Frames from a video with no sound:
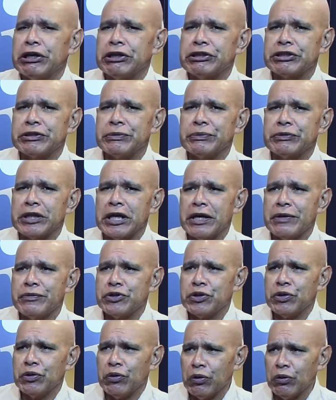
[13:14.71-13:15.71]

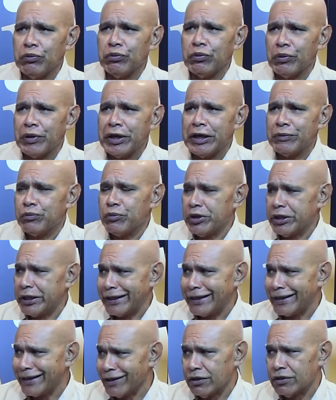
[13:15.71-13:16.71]
sometimes you're overwhelmed
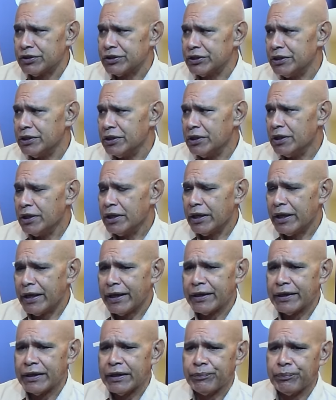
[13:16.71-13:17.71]
with guilt
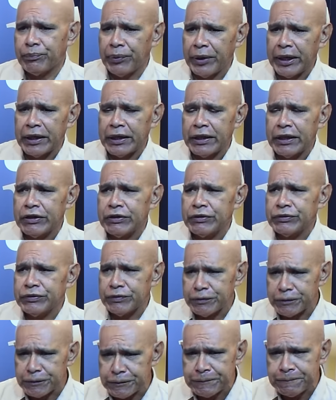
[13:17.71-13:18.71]
and the pain that
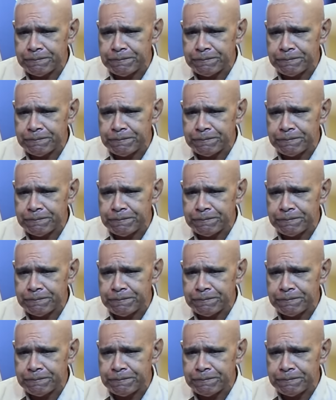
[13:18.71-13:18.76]
you